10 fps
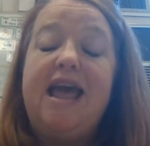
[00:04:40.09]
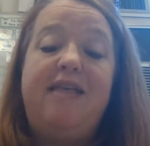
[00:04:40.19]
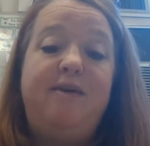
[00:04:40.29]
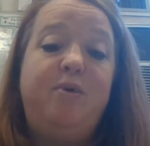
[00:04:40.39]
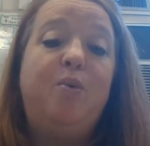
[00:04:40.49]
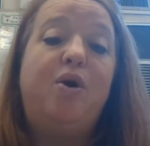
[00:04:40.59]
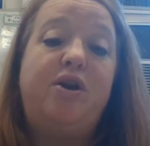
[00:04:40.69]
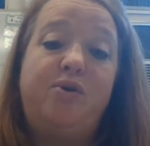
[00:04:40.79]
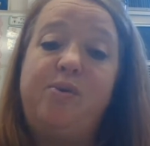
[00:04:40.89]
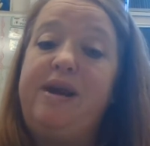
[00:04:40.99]
and then we
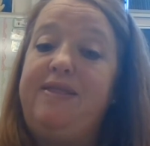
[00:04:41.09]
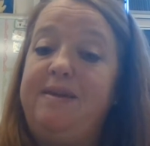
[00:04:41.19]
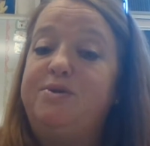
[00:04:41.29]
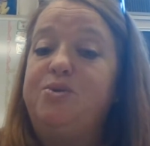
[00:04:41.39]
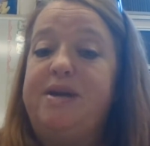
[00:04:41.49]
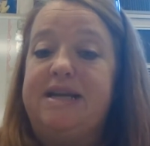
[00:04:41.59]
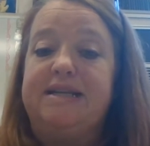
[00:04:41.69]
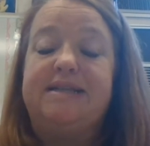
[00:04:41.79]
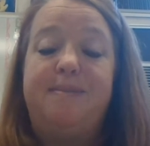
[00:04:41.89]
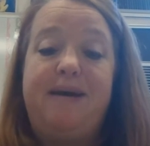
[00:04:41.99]
want them to read it
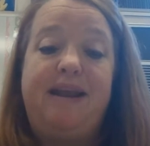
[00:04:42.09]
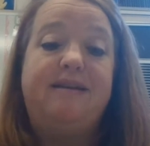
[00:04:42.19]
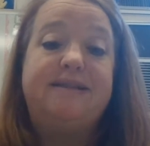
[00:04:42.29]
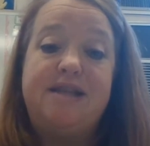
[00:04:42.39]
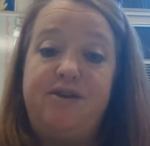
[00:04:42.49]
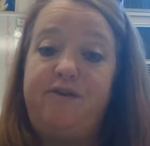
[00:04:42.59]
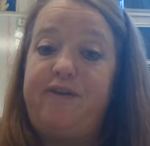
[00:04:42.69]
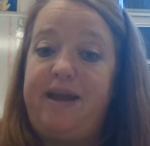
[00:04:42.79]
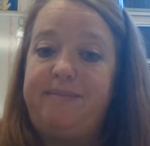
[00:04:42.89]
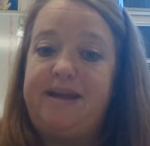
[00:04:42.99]
to somebody else in their
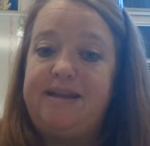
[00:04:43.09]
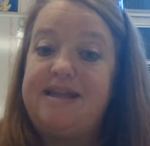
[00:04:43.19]
family